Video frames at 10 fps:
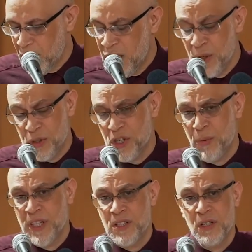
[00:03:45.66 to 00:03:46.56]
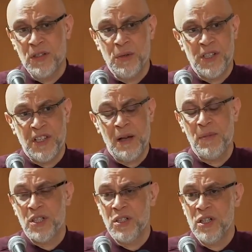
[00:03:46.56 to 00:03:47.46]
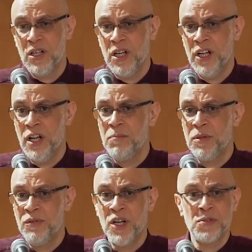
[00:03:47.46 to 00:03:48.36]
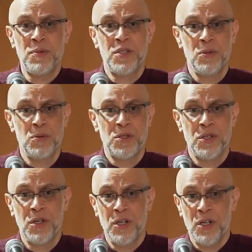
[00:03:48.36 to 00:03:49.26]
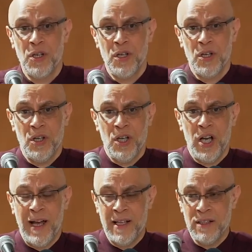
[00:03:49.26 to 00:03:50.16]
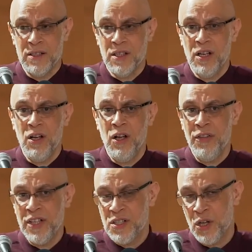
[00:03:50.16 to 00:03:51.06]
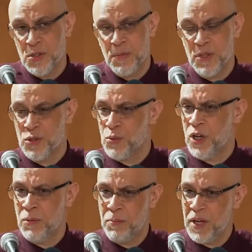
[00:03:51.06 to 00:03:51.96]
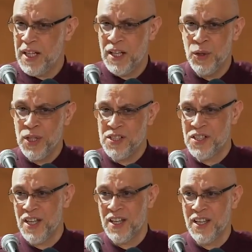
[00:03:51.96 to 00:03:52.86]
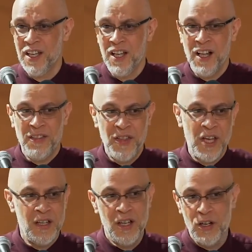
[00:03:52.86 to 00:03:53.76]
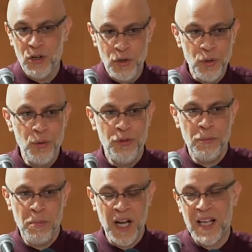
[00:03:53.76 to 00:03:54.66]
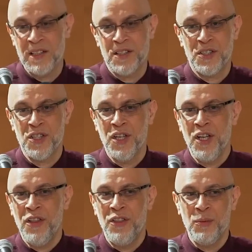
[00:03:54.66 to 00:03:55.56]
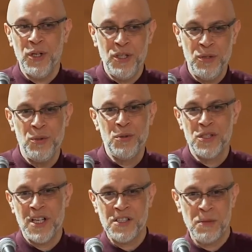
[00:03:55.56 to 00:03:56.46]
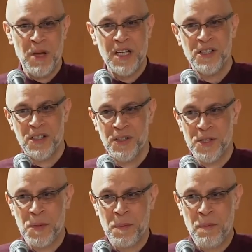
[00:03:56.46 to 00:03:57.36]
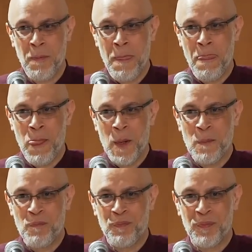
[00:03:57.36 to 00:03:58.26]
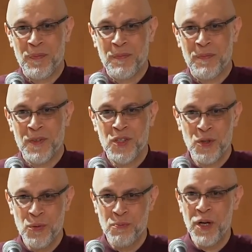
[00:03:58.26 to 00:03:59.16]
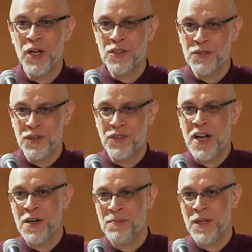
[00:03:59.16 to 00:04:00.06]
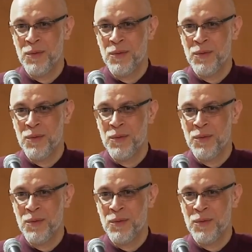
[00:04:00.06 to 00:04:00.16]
He also went on to establish a number of hospitals, and these hospitals were completely holistic. They grew the plants that were used as the medicines. So part of the therapy